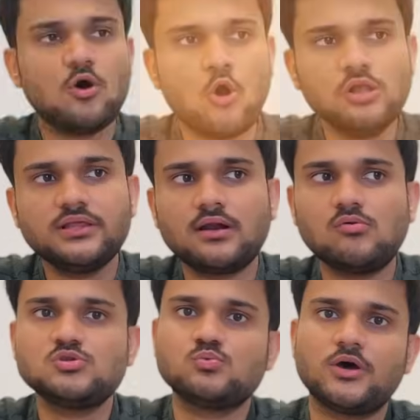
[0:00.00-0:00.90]
All the
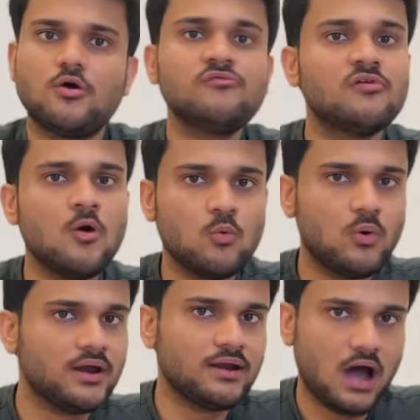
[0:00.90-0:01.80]
rounds were of
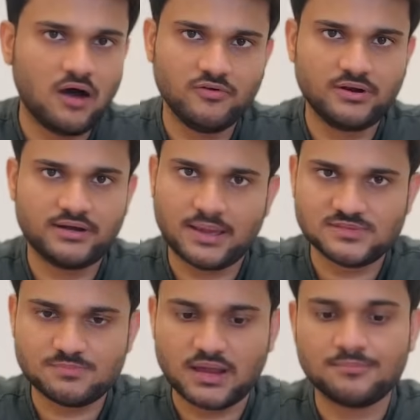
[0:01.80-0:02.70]
one-hour time
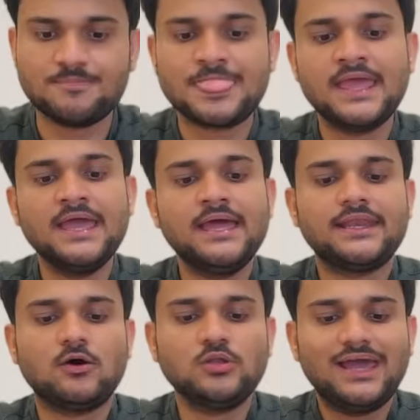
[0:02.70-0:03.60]
span.
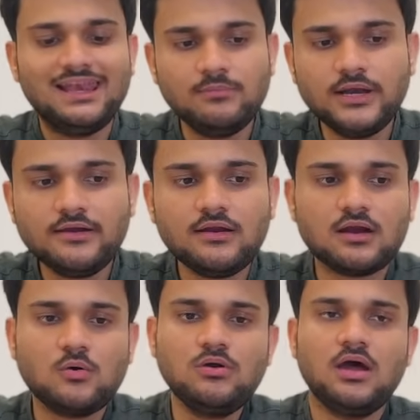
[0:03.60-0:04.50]
Now the eliminatory
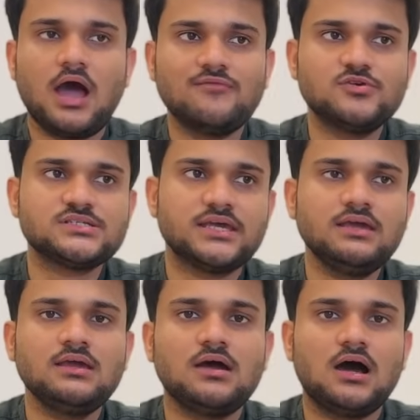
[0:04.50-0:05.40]
round, I would
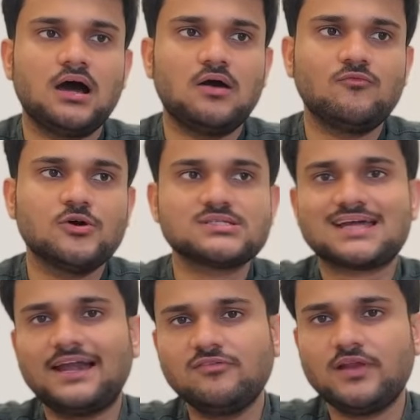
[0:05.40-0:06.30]
say, uh, was
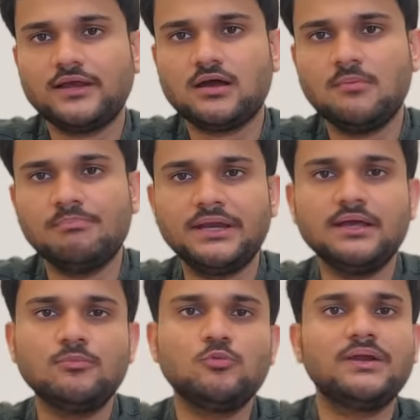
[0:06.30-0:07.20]
kind of like a
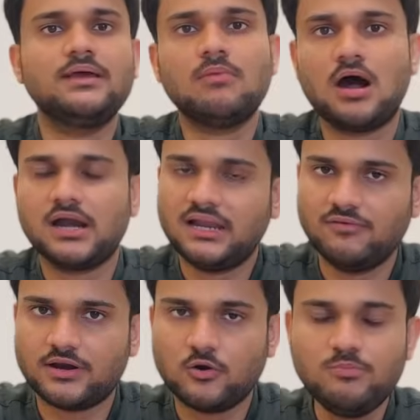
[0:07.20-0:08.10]
medium to medium hard level
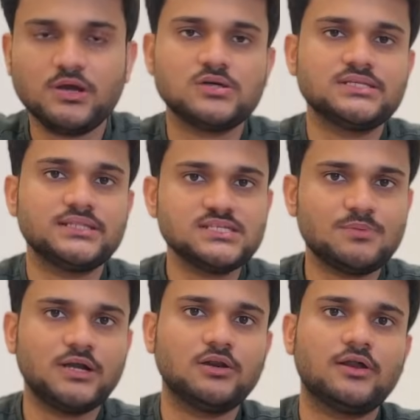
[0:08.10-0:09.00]
round because in this
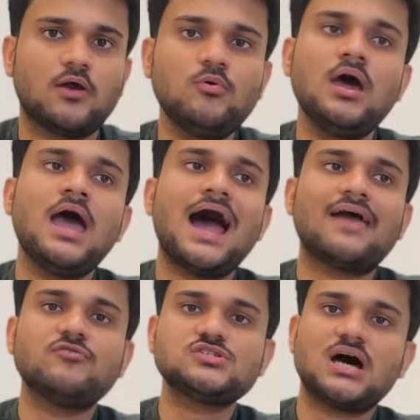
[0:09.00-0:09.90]
particular round, I
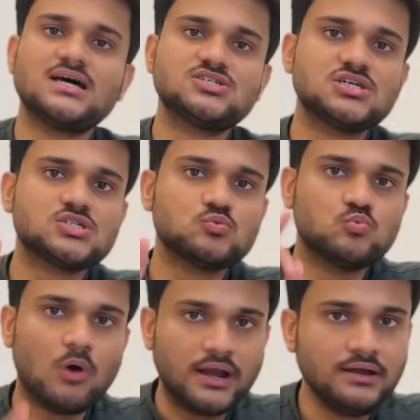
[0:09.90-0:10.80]
was asked just
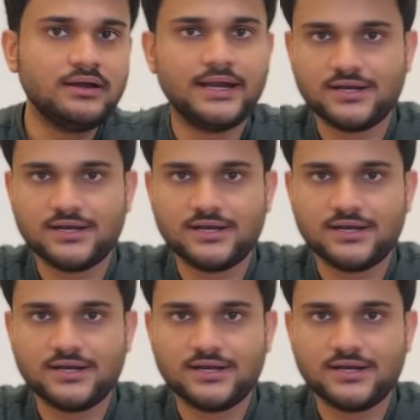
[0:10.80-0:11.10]
one data